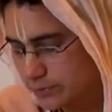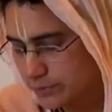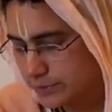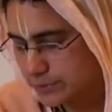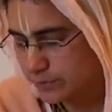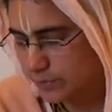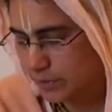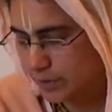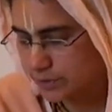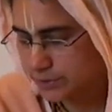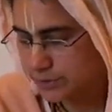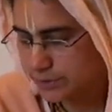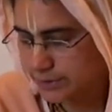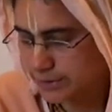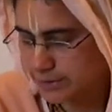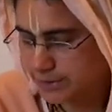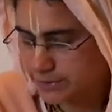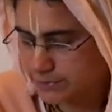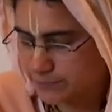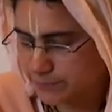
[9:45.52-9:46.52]
was
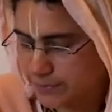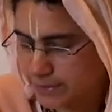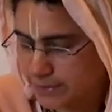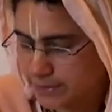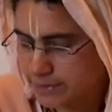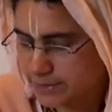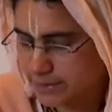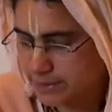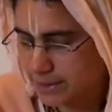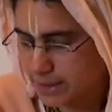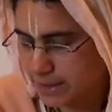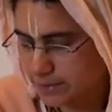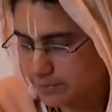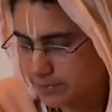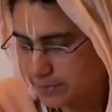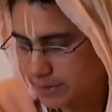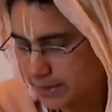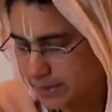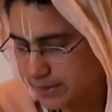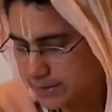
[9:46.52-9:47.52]
washing his feet in that
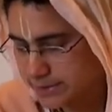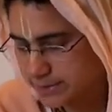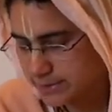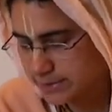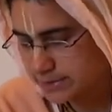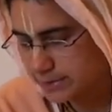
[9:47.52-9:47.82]
place,